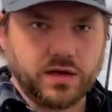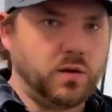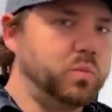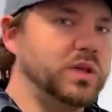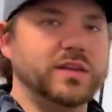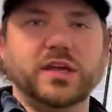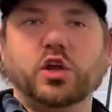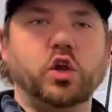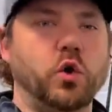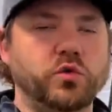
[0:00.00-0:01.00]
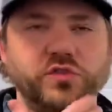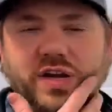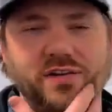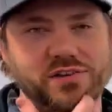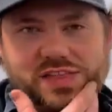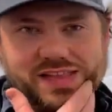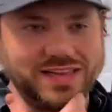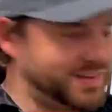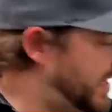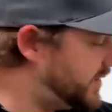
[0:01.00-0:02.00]
completely closed and everything
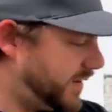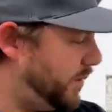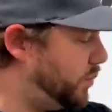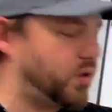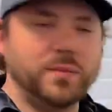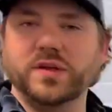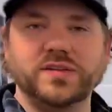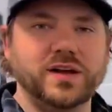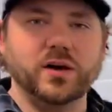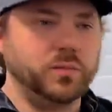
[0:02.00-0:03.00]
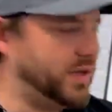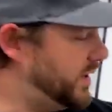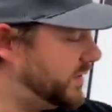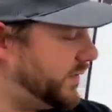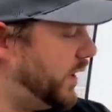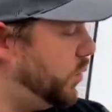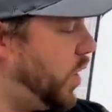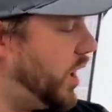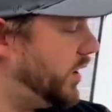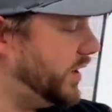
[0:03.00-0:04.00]
like that, same premise here, because if any water